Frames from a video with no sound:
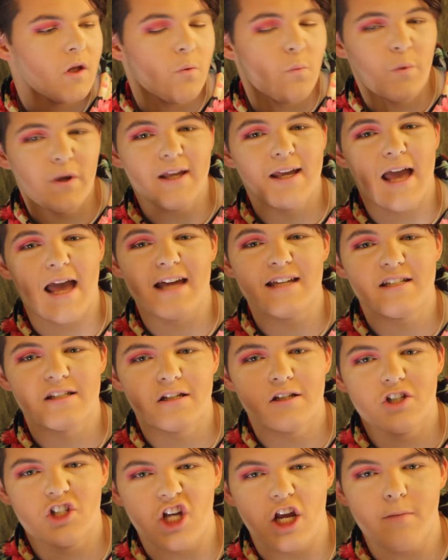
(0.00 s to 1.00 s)

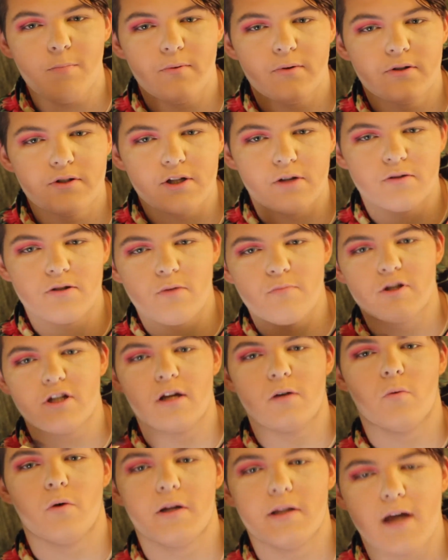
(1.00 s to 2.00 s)
wing-esque shape, so it's almost
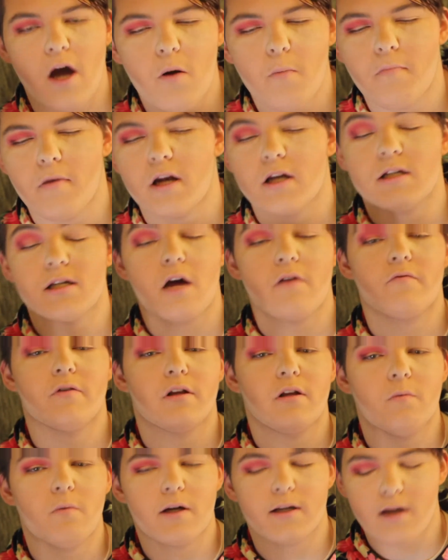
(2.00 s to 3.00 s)
like winged out, but it's not
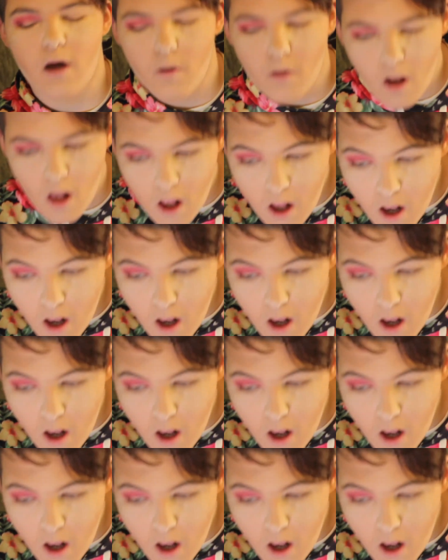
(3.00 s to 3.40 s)
really winged out.